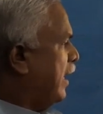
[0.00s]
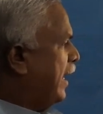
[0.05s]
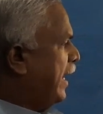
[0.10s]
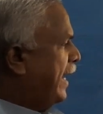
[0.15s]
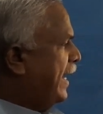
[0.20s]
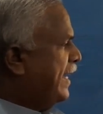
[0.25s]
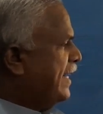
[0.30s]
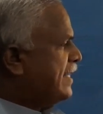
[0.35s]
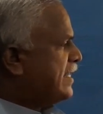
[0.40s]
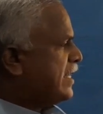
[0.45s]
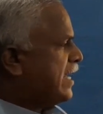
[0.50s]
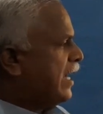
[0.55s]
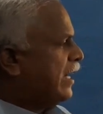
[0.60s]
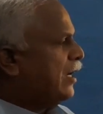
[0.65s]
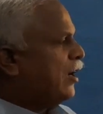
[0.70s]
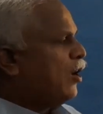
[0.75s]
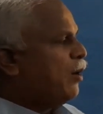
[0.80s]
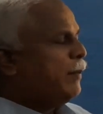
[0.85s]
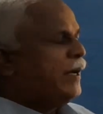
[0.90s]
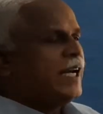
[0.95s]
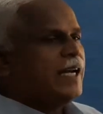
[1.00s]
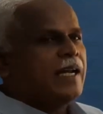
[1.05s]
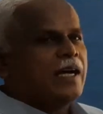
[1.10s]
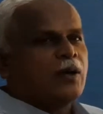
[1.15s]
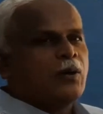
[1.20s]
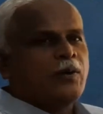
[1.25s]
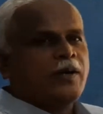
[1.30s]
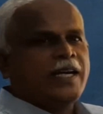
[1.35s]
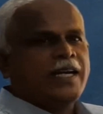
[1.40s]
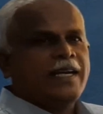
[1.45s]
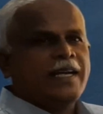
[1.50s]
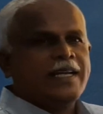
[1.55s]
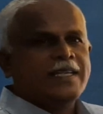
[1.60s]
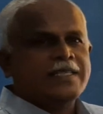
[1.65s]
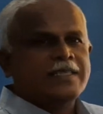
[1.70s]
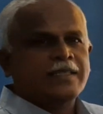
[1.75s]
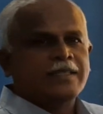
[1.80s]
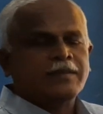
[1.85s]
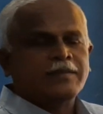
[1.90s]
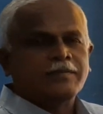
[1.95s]
It is a nominal account in
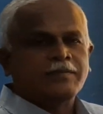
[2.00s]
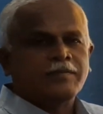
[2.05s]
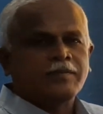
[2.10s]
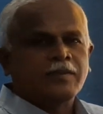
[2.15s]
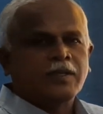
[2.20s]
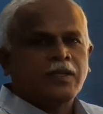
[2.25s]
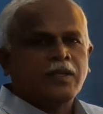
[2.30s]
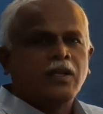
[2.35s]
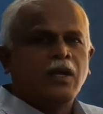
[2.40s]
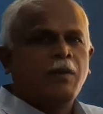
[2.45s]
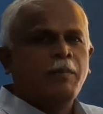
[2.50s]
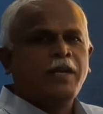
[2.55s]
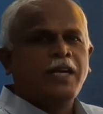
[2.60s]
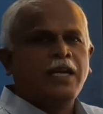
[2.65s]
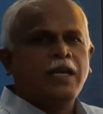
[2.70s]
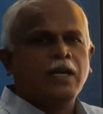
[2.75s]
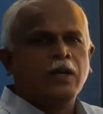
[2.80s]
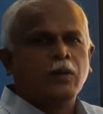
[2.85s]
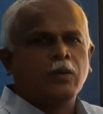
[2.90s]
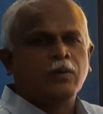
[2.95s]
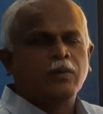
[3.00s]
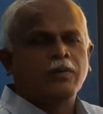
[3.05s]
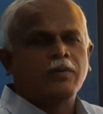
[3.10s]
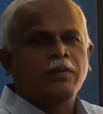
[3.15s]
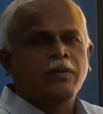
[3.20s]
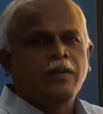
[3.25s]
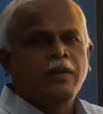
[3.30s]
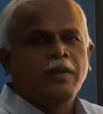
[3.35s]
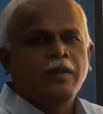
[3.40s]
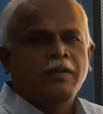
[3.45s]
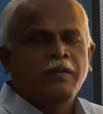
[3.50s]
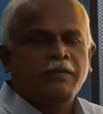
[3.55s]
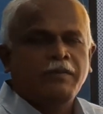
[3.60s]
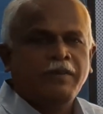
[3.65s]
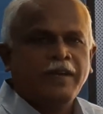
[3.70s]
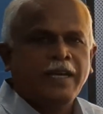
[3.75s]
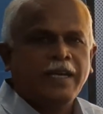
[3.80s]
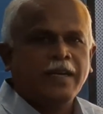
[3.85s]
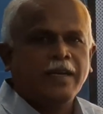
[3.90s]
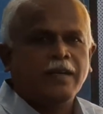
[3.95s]
nature, nominal account,
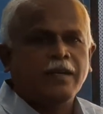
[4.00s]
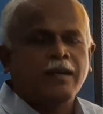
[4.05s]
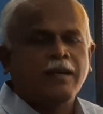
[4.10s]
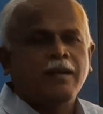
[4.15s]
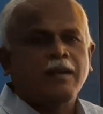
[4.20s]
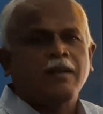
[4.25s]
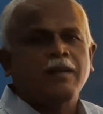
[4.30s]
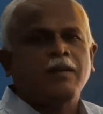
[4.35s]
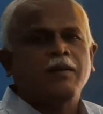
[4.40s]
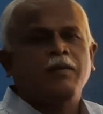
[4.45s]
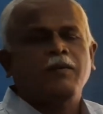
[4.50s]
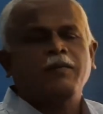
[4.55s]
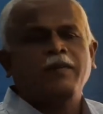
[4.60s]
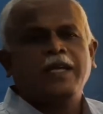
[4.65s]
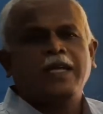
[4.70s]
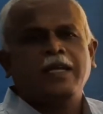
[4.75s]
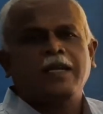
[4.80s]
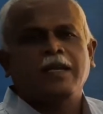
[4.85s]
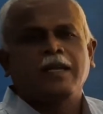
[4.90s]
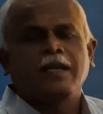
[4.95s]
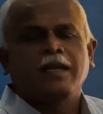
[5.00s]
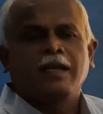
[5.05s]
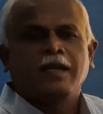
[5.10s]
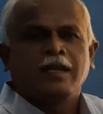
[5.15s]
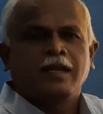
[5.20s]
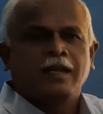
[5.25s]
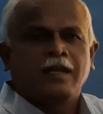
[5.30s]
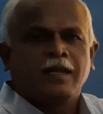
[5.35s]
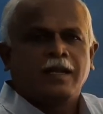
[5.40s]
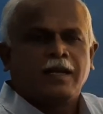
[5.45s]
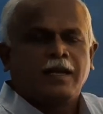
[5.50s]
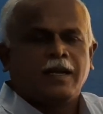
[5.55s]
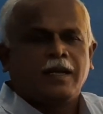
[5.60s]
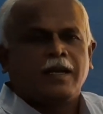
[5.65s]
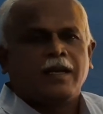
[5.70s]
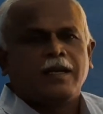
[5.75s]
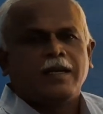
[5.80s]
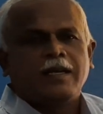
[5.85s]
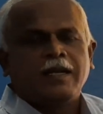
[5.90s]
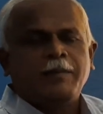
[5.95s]
where we
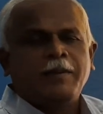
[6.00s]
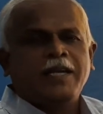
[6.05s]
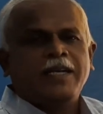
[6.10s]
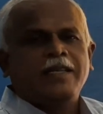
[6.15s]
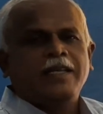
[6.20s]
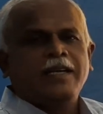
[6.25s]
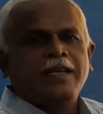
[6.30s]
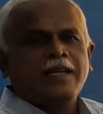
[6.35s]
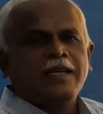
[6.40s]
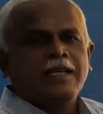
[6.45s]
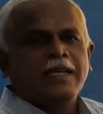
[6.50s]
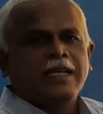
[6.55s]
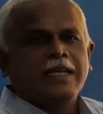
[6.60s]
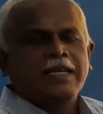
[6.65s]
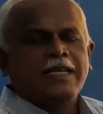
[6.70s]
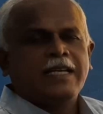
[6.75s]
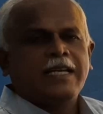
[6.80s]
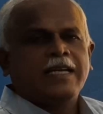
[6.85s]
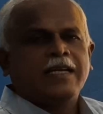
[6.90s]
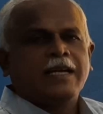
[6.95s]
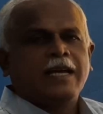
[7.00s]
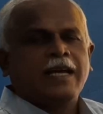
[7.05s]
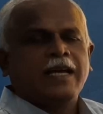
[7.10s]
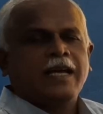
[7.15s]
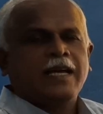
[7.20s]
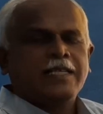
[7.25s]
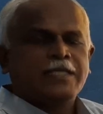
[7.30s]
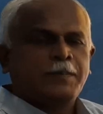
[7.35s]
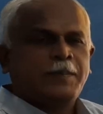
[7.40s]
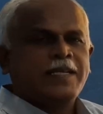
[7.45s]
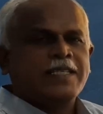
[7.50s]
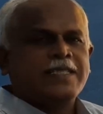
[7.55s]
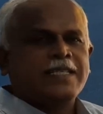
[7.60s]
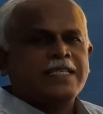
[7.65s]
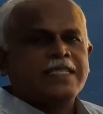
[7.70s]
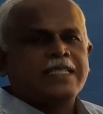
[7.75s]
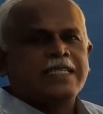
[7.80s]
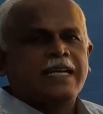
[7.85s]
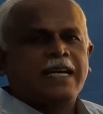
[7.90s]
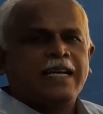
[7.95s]
debit the
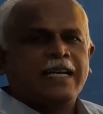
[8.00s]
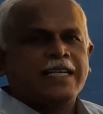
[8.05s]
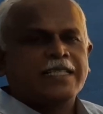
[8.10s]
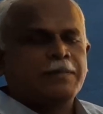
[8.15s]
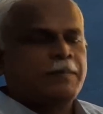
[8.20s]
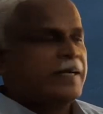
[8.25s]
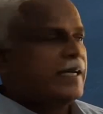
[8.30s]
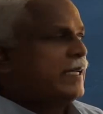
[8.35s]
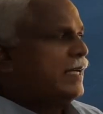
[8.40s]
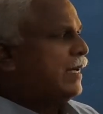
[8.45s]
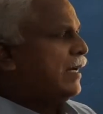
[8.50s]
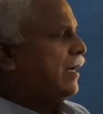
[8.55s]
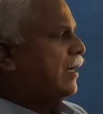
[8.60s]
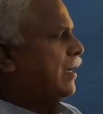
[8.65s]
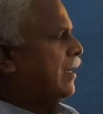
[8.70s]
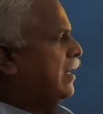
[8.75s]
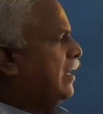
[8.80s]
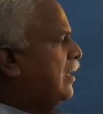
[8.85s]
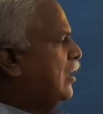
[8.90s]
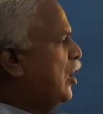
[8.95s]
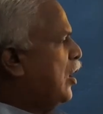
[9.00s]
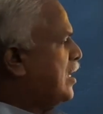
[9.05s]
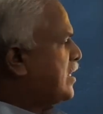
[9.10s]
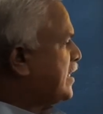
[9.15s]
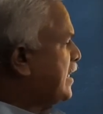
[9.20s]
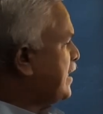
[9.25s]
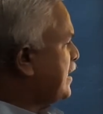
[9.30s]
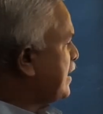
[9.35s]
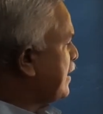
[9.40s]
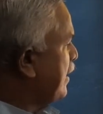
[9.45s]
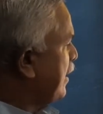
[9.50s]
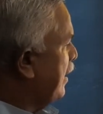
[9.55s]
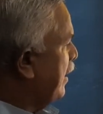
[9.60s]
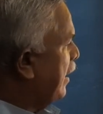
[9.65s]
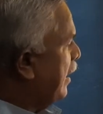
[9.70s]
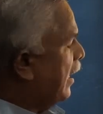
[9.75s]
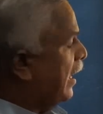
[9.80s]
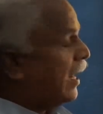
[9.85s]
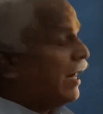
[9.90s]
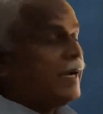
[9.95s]
expenses and losses
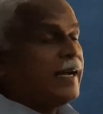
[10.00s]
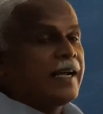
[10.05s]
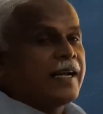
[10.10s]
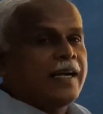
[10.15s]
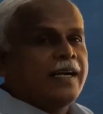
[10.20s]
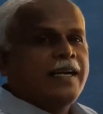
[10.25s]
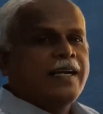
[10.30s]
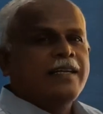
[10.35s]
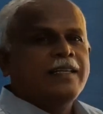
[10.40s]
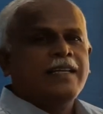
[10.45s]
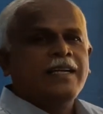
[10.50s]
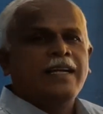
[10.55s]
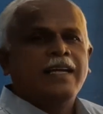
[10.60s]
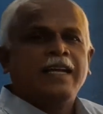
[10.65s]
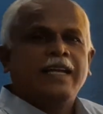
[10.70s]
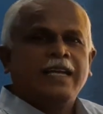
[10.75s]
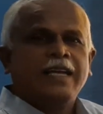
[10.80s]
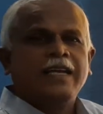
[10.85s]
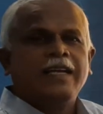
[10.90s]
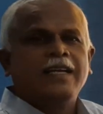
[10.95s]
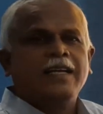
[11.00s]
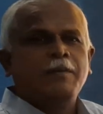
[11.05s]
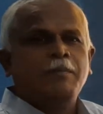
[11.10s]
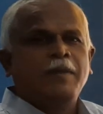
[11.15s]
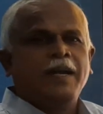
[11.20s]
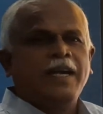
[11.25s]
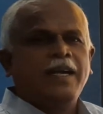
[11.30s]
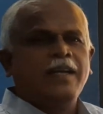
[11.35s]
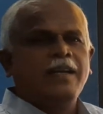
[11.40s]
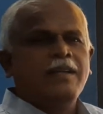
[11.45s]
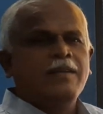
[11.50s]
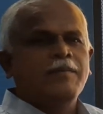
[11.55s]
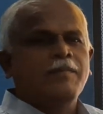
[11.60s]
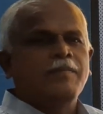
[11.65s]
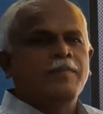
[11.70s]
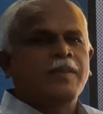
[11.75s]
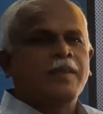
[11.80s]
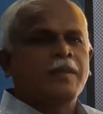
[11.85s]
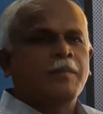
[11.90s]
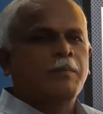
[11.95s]
and credit the income and
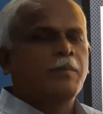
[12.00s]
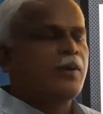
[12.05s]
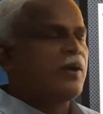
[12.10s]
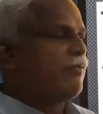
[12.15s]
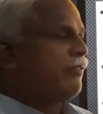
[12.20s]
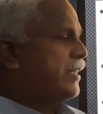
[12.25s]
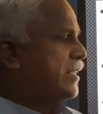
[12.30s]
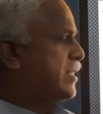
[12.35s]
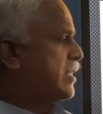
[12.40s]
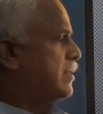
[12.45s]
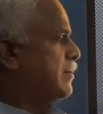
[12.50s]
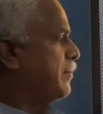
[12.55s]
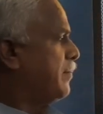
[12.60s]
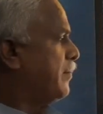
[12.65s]
profits.